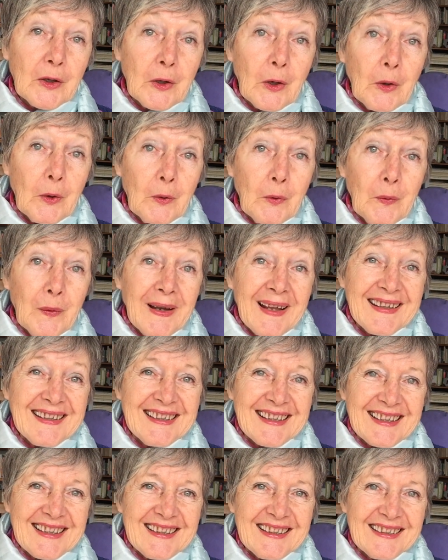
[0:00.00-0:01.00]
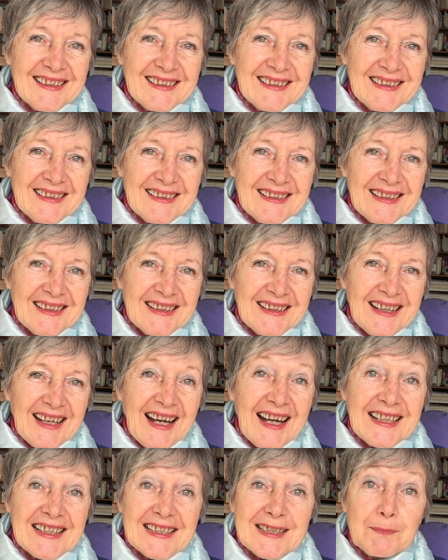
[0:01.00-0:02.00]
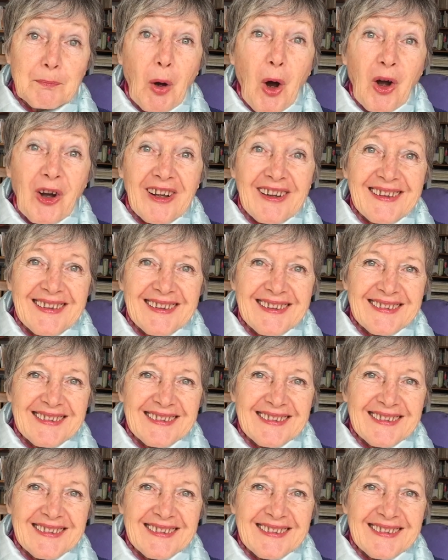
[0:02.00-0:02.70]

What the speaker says: go lightly and sparkle.